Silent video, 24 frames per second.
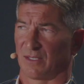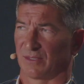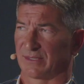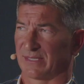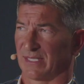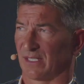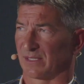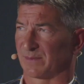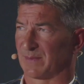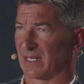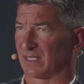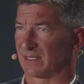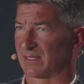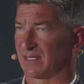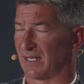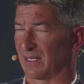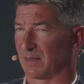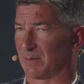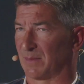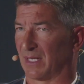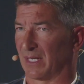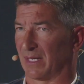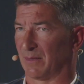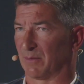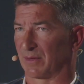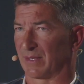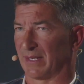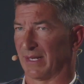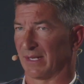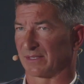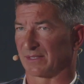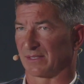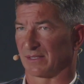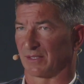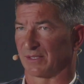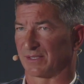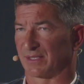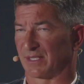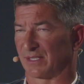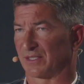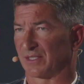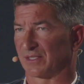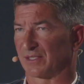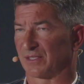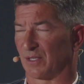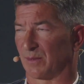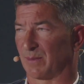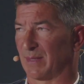think hotels make a ton of money with ancillaries. They
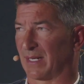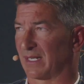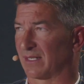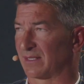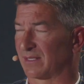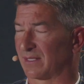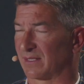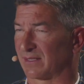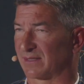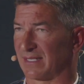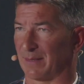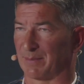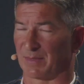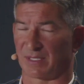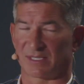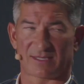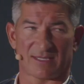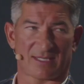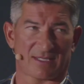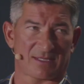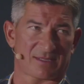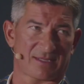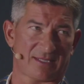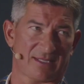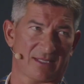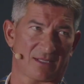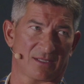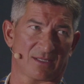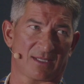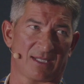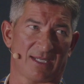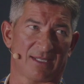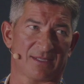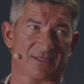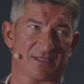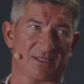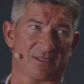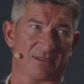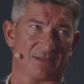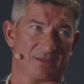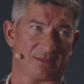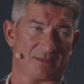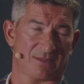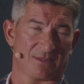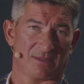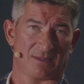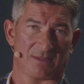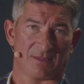just don't make it to the same extent as the airlines do.
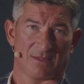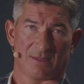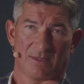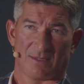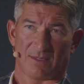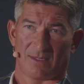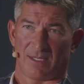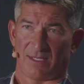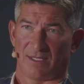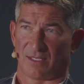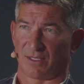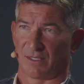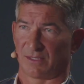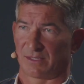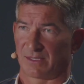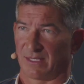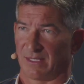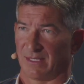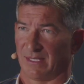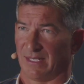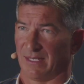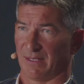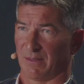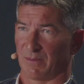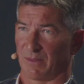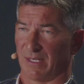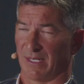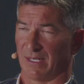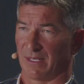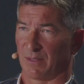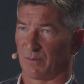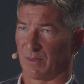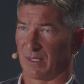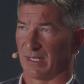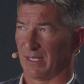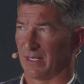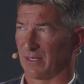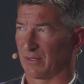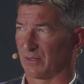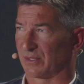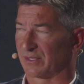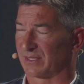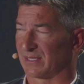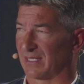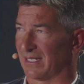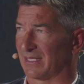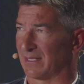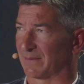Is anyone here
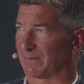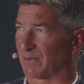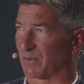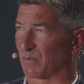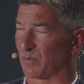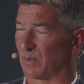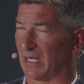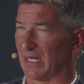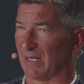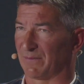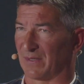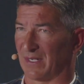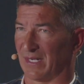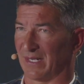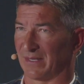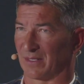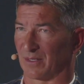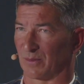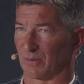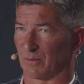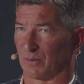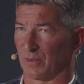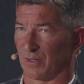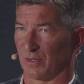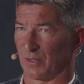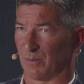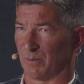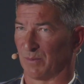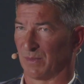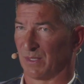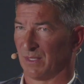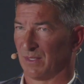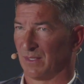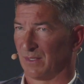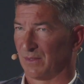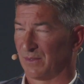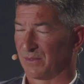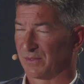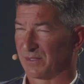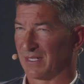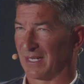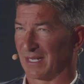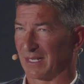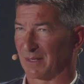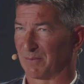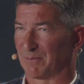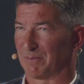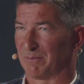who signed up for Wi-Fi in their room
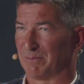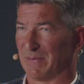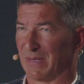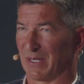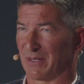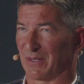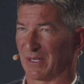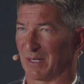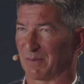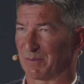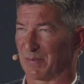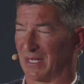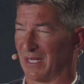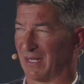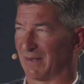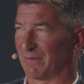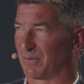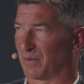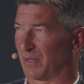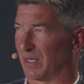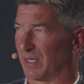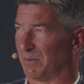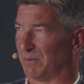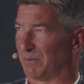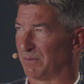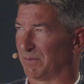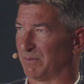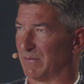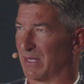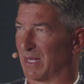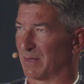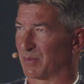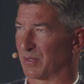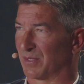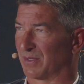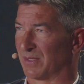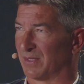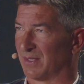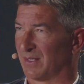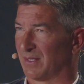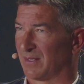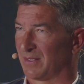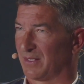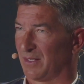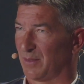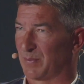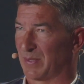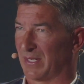who's not a Marriott Bonvoy member,
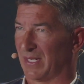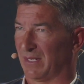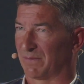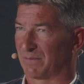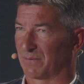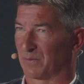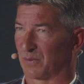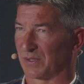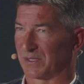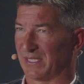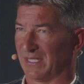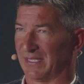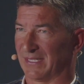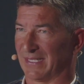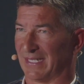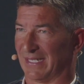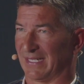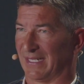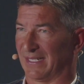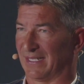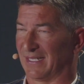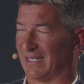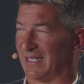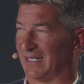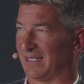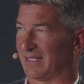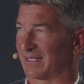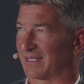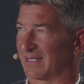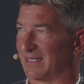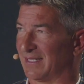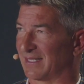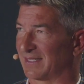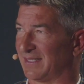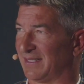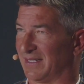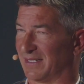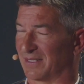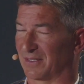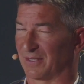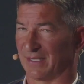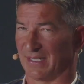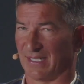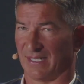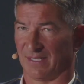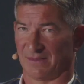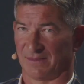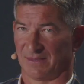you paid $14.99 to connect to the
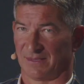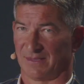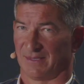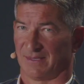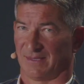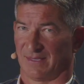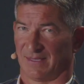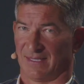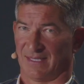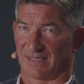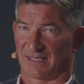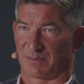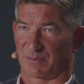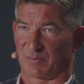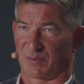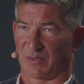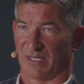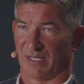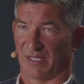internet. That's